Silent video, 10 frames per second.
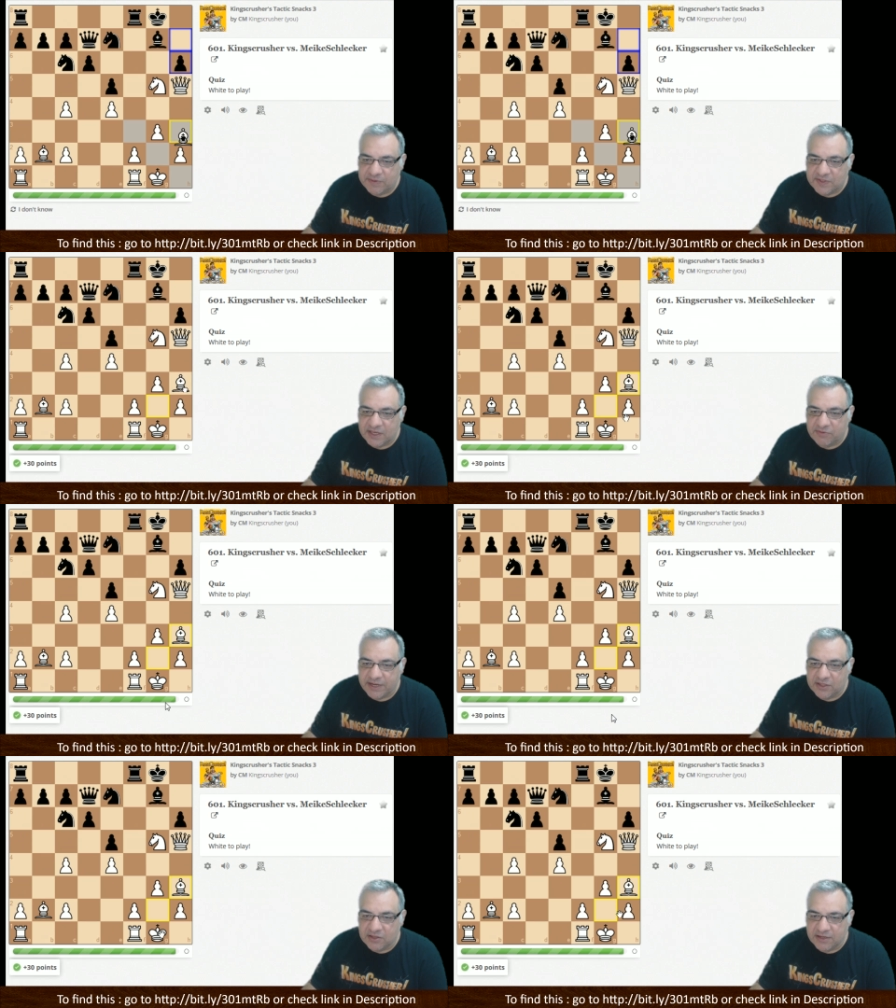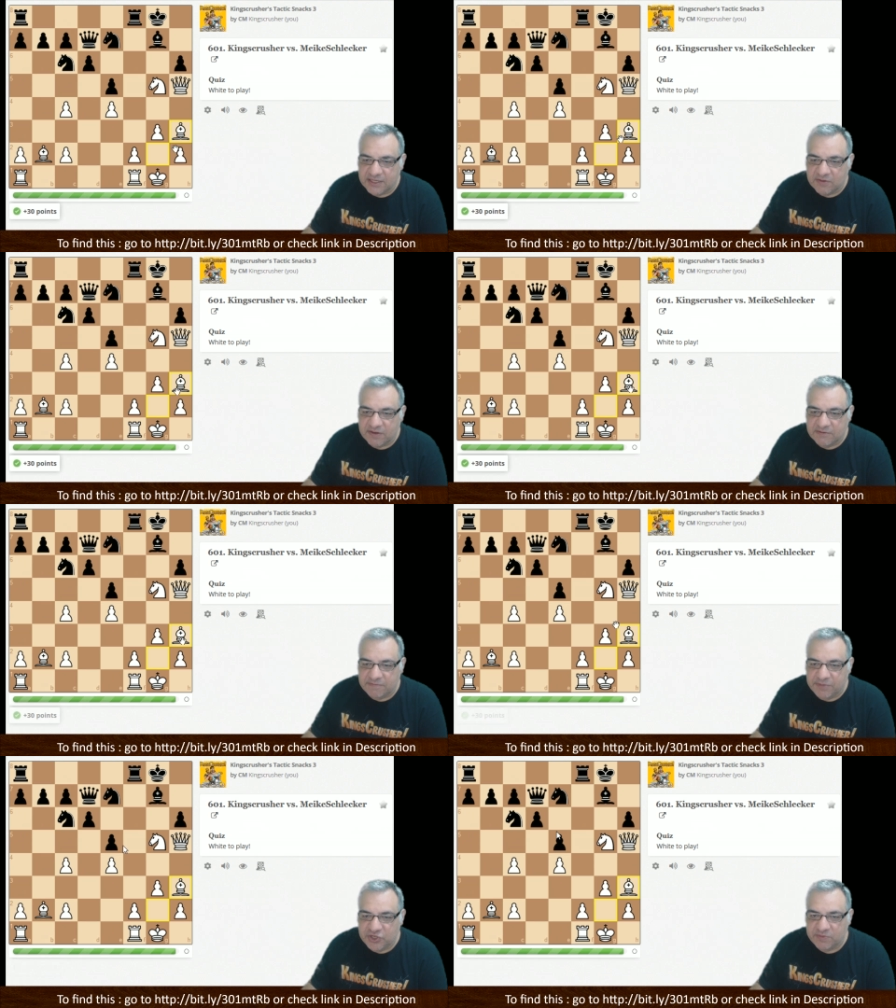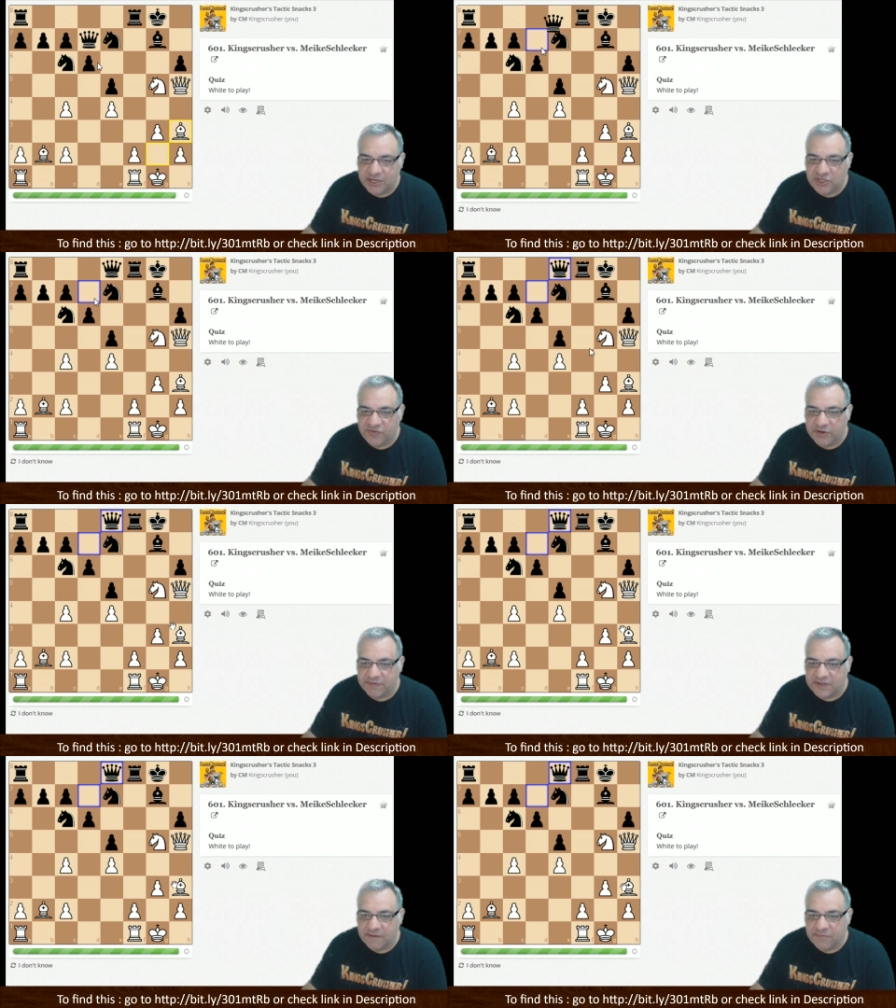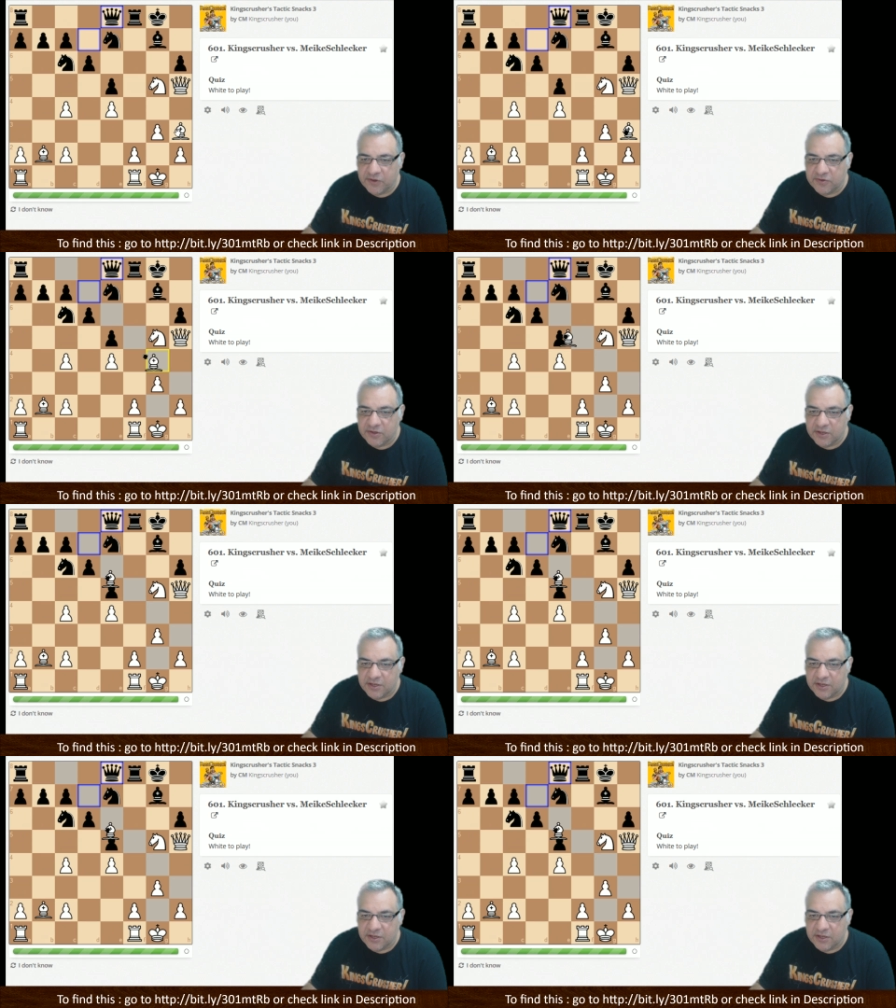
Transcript: I'm celebrating the light squares with bishop h3 with tempo.